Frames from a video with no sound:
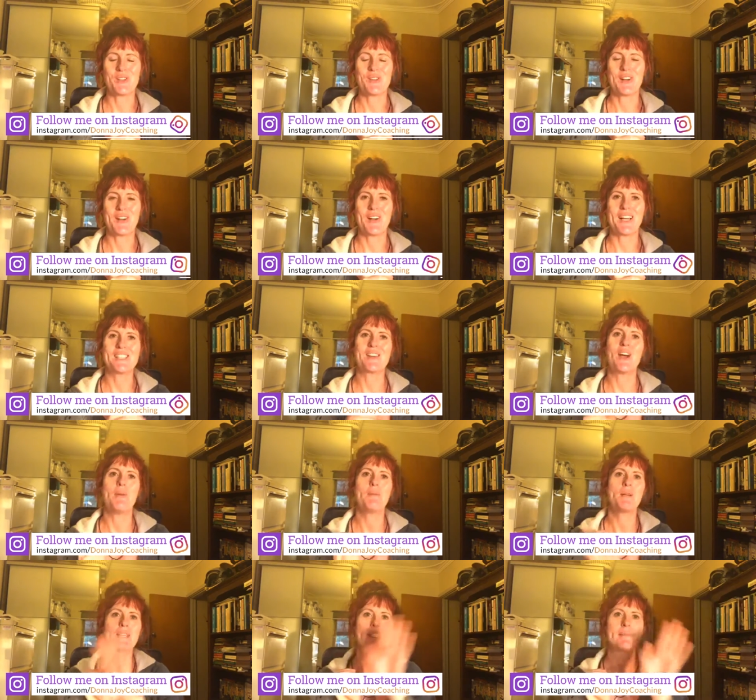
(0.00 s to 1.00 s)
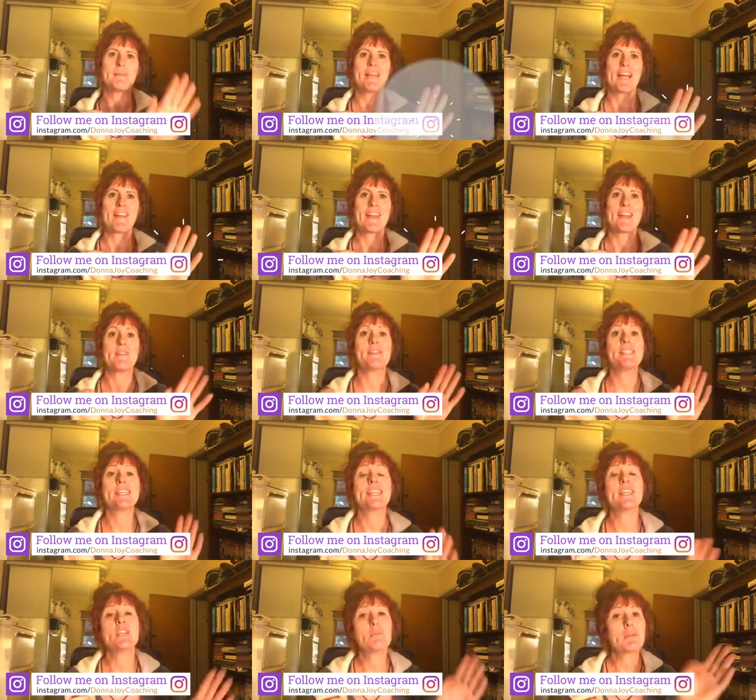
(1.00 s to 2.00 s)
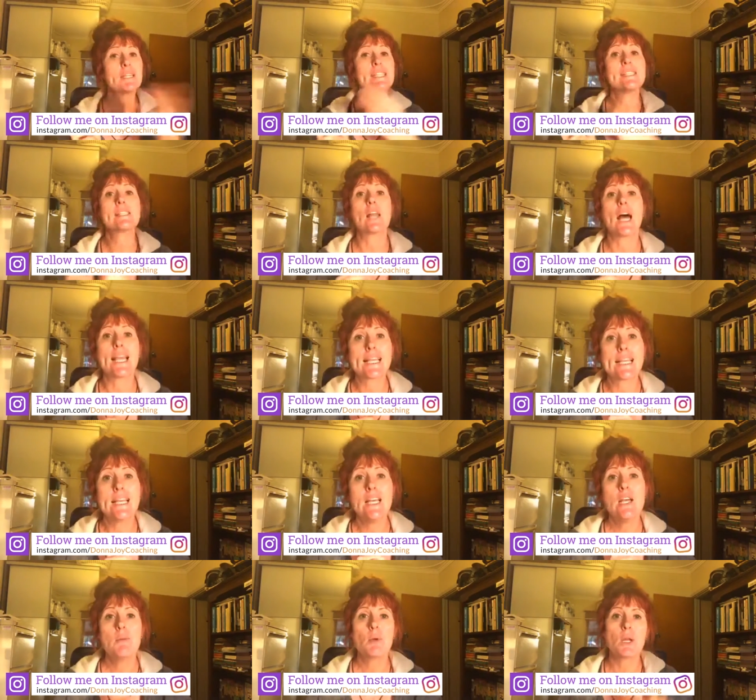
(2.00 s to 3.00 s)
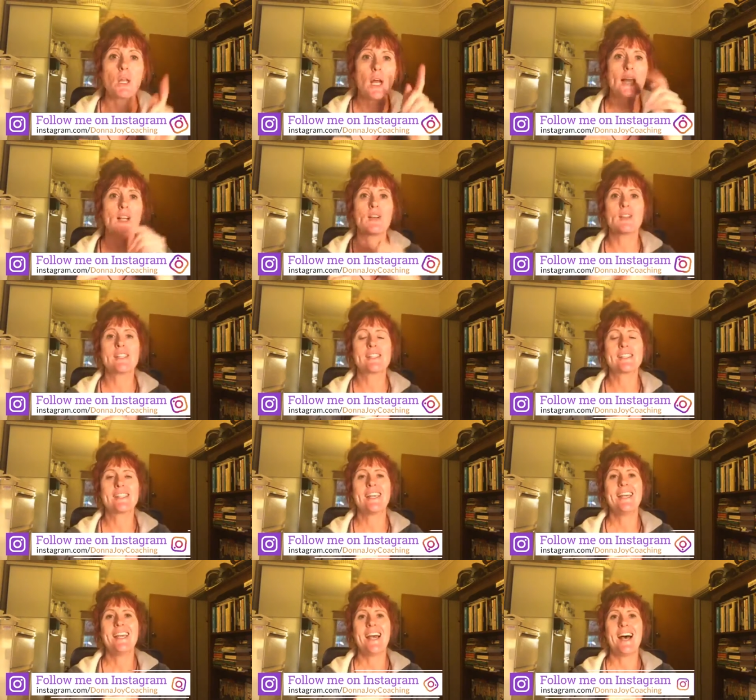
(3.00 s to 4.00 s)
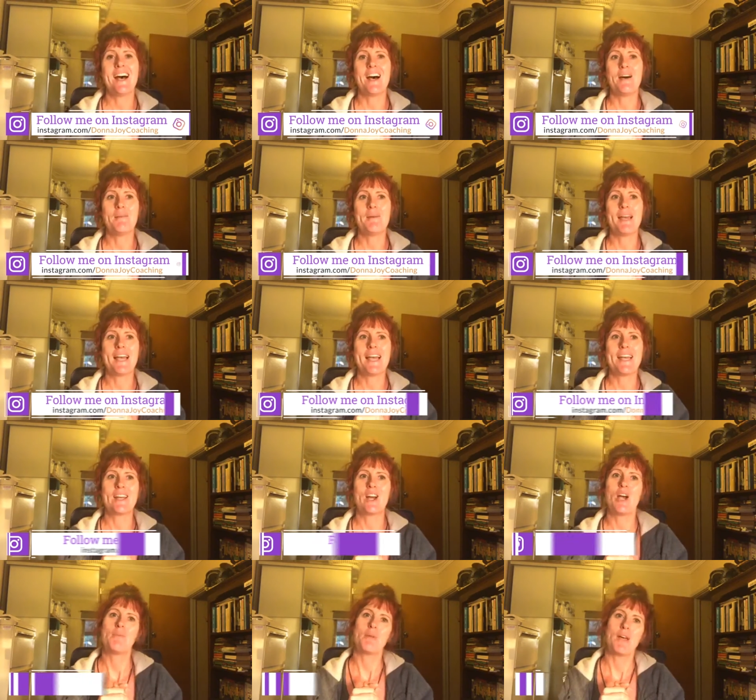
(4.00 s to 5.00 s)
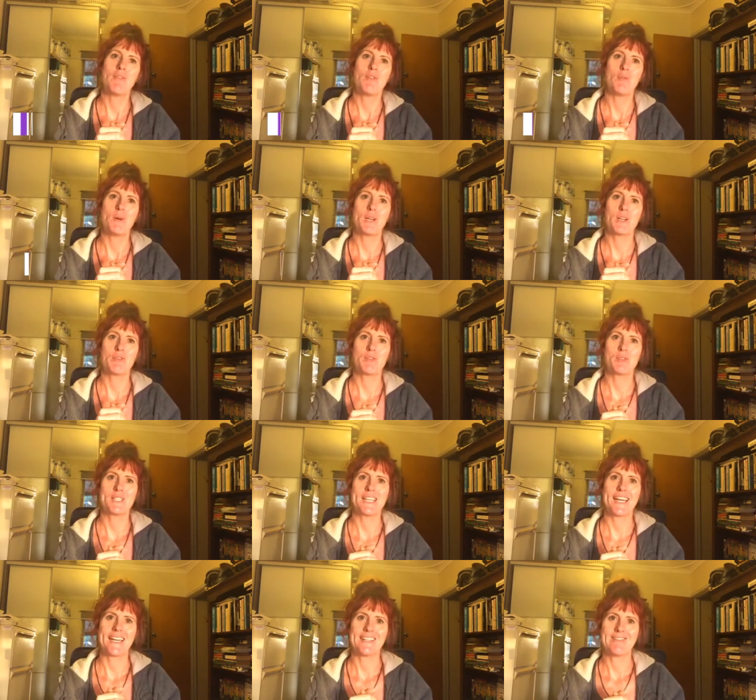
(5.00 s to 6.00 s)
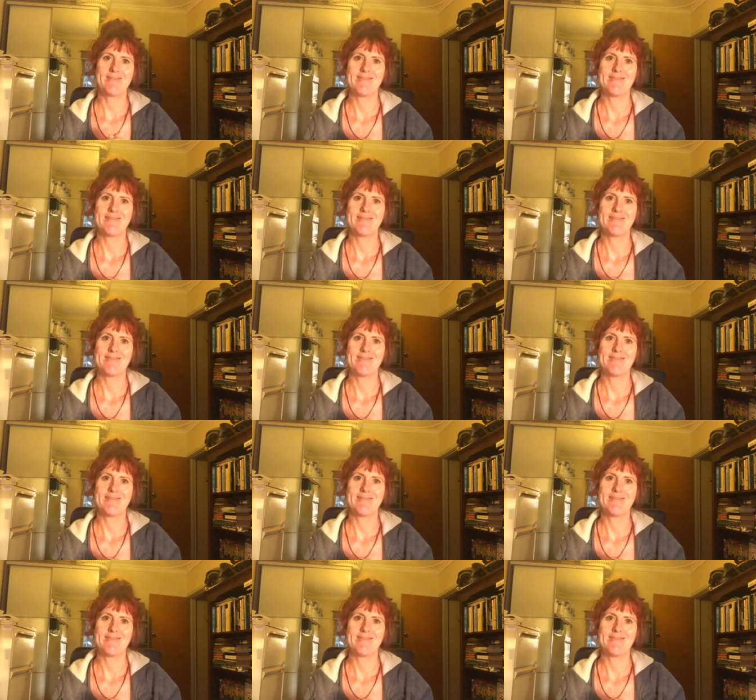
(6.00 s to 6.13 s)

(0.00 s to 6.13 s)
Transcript: All right, so I hope you got something out of that. If you did, can you please like, put a like on this, um, and I hope you have a wonderful day.